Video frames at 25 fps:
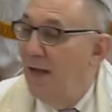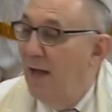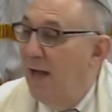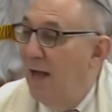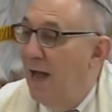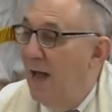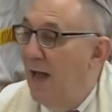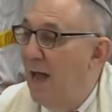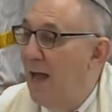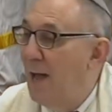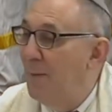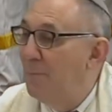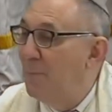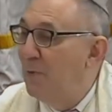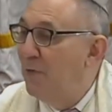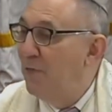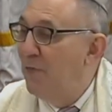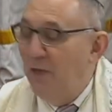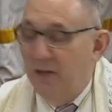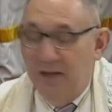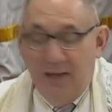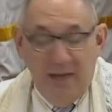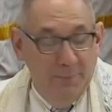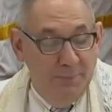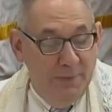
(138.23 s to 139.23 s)

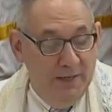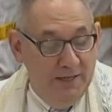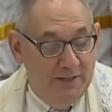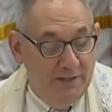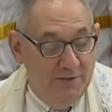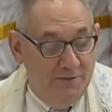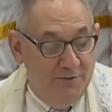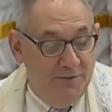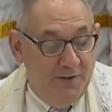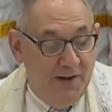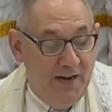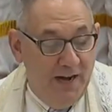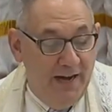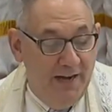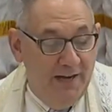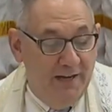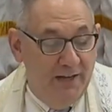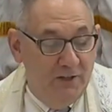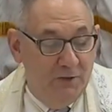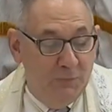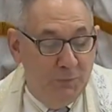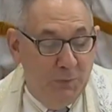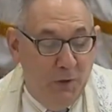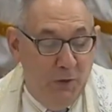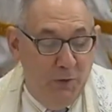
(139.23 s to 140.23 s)
Empathy can be defined
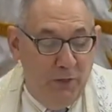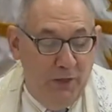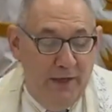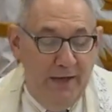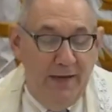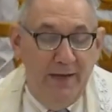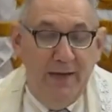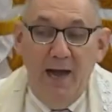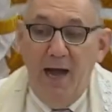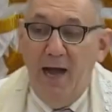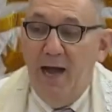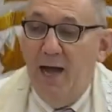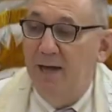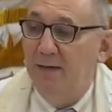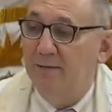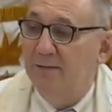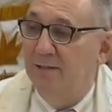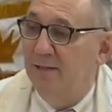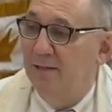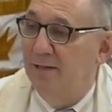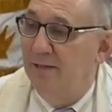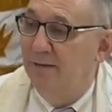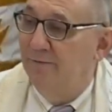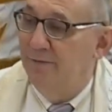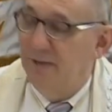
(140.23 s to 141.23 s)
as both a
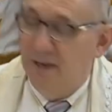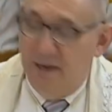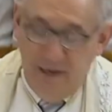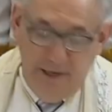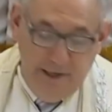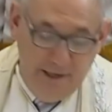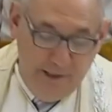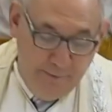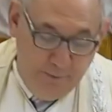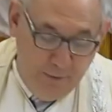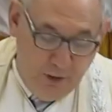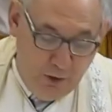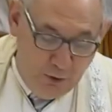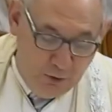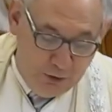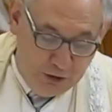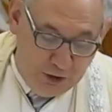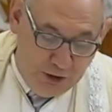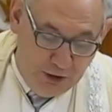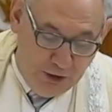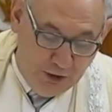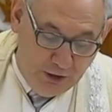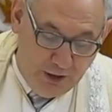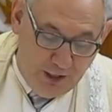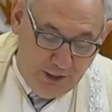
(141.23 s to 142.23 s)
cognitive and an
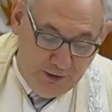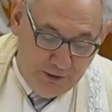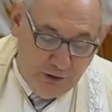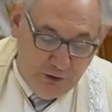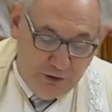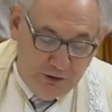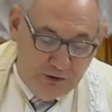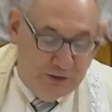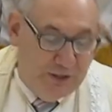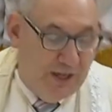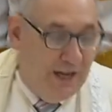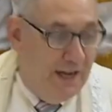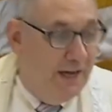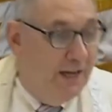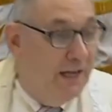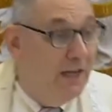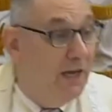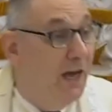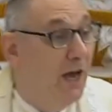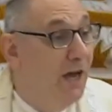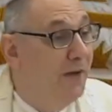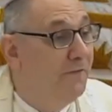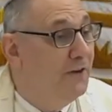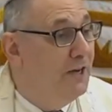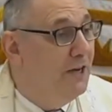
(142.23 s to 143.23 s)
emotional understanding
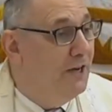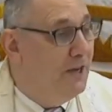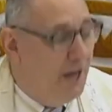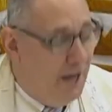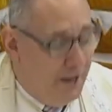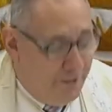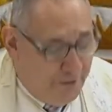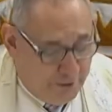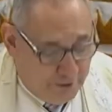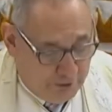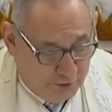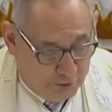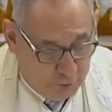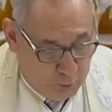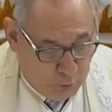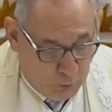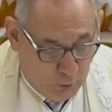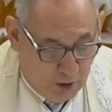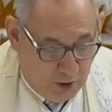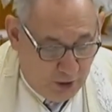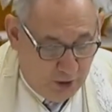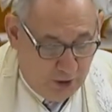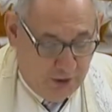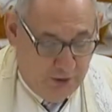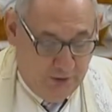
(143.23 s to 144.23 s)
of another's
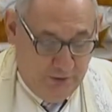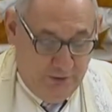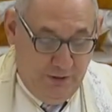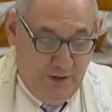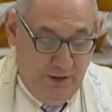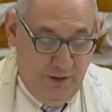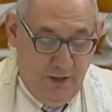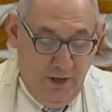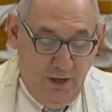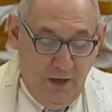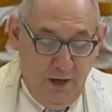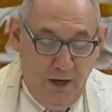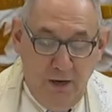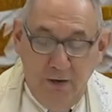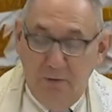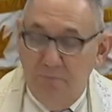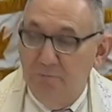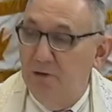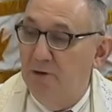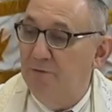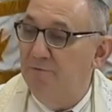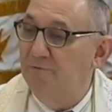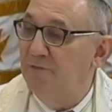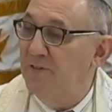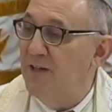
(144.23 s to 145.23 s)
world,
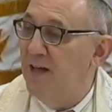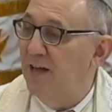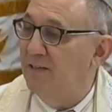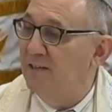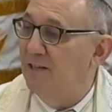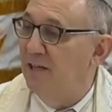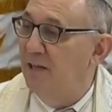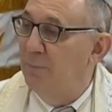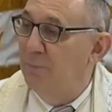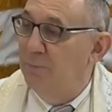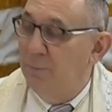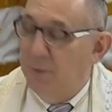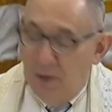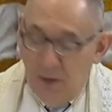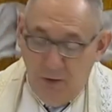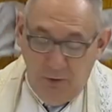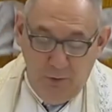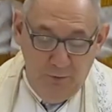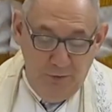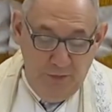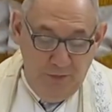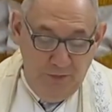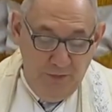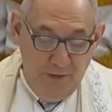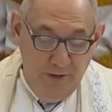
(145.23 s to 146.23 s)
reflecting
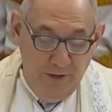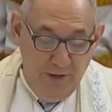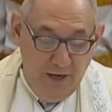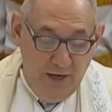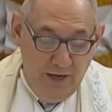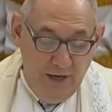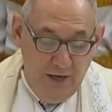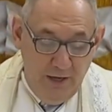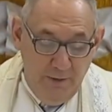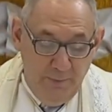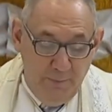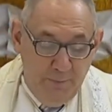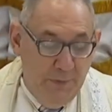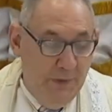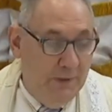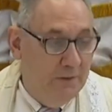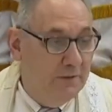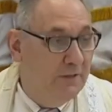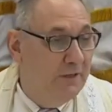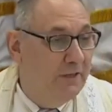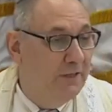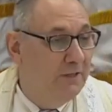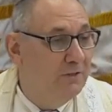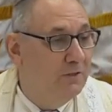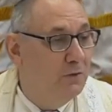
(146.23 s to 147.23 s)
both an
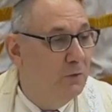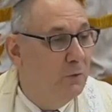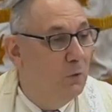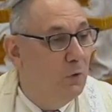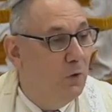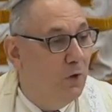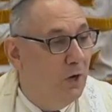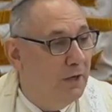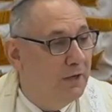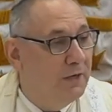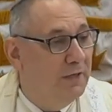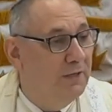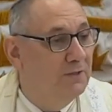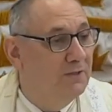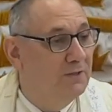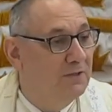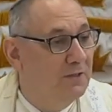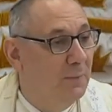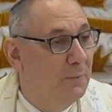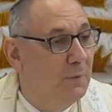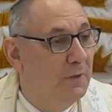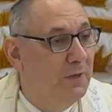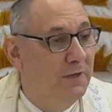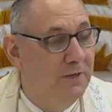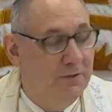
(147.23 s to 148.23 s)
ability to walk in
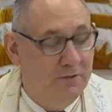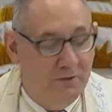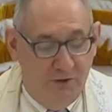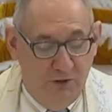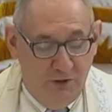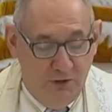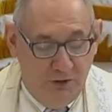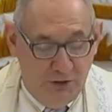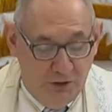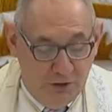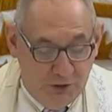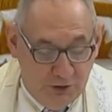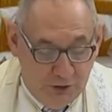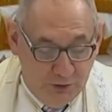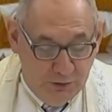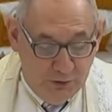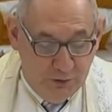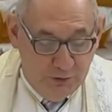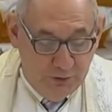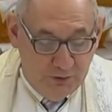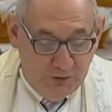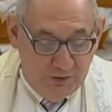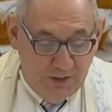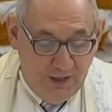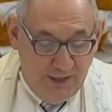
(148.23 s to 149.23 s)
someone else's
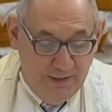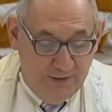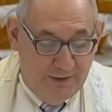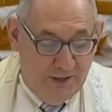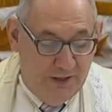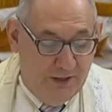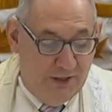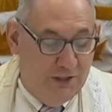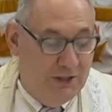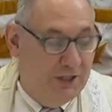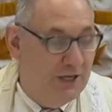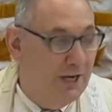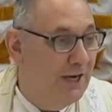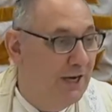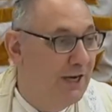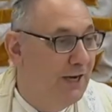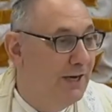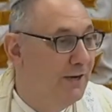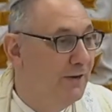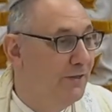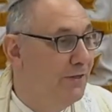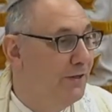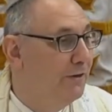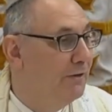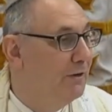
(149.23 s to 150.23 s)
shoes and to share
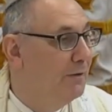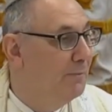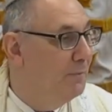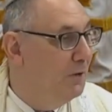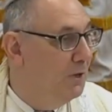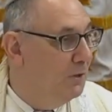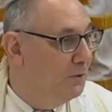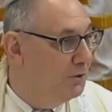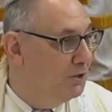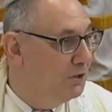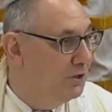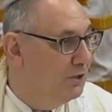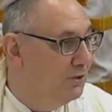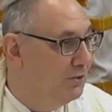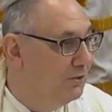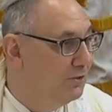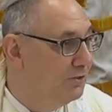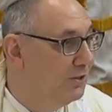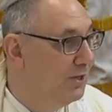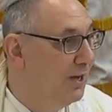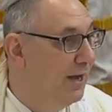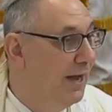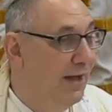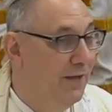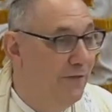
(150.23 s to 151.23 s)
their emotions
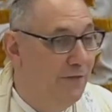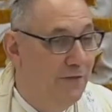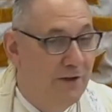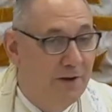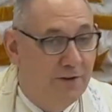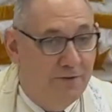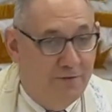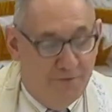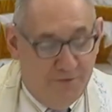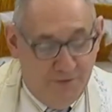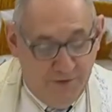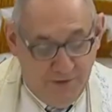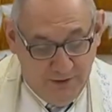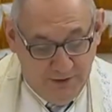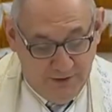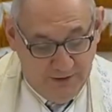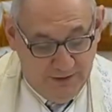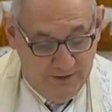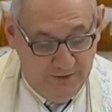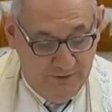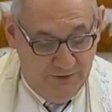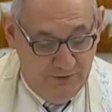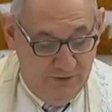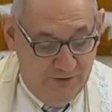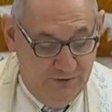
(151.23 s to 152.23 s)
and their
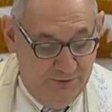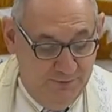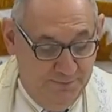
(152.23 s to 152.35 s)
feelings.